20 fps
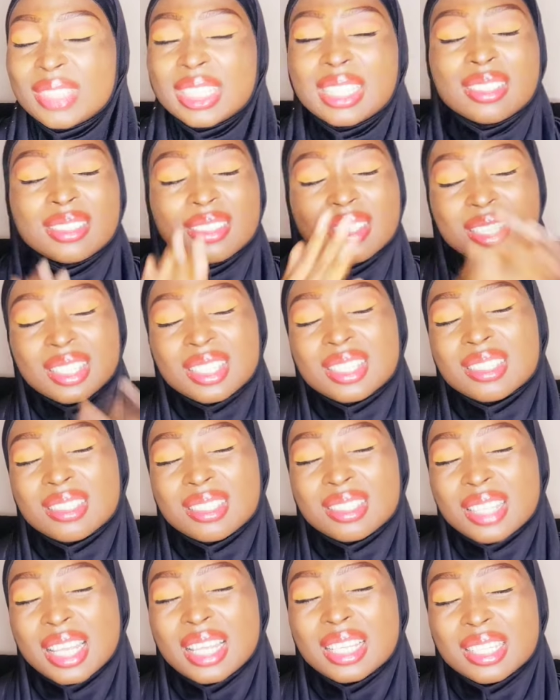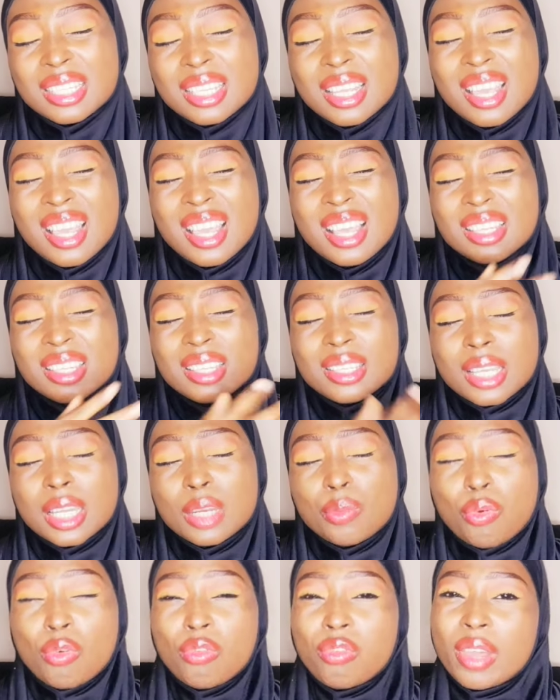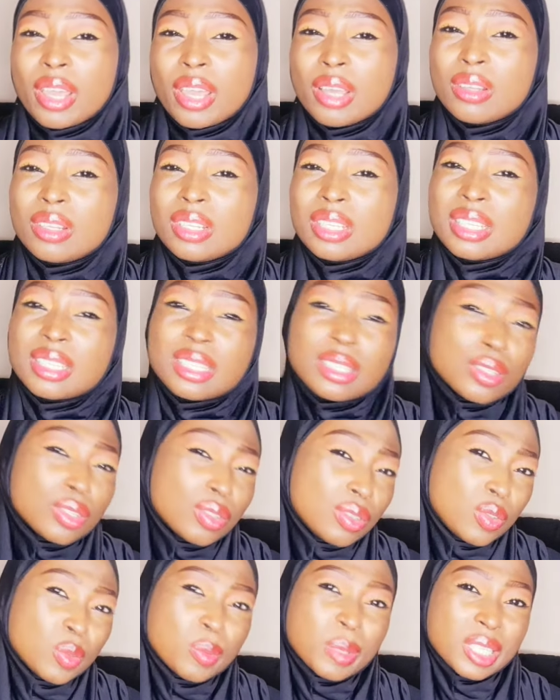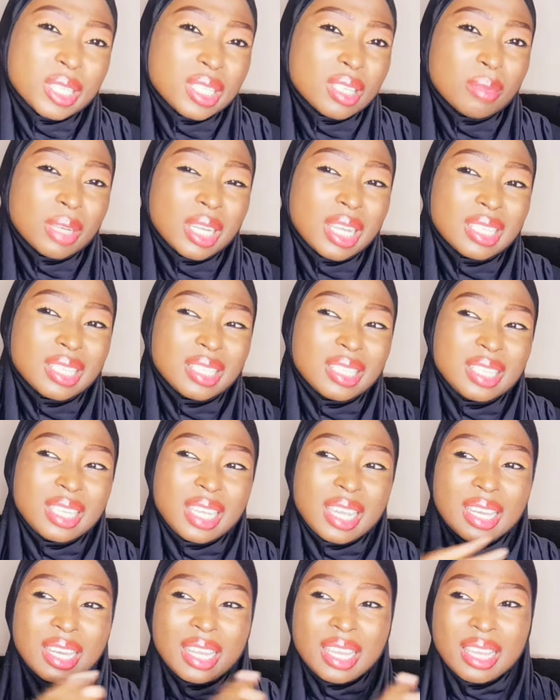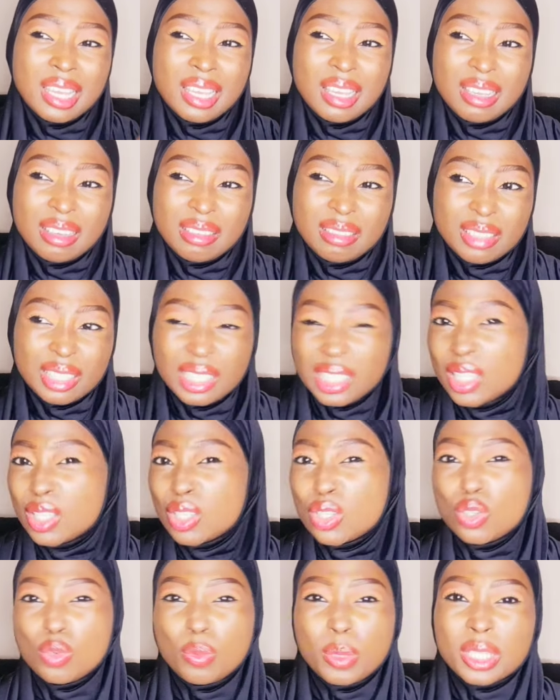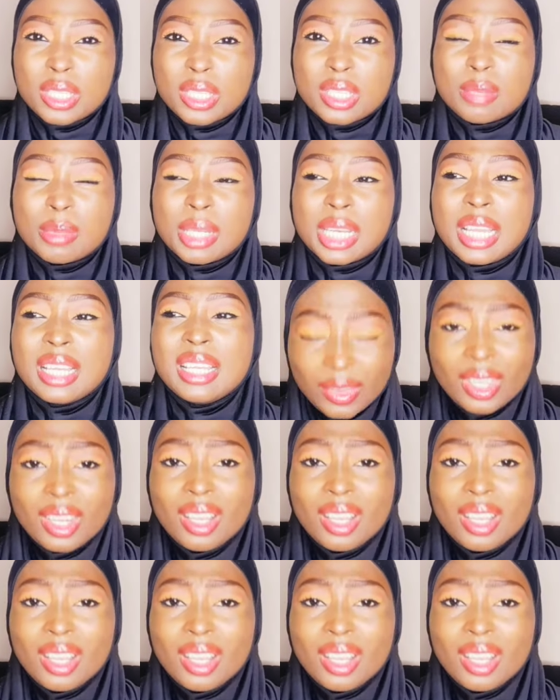the scent profile is super similar. The DNA is super similar.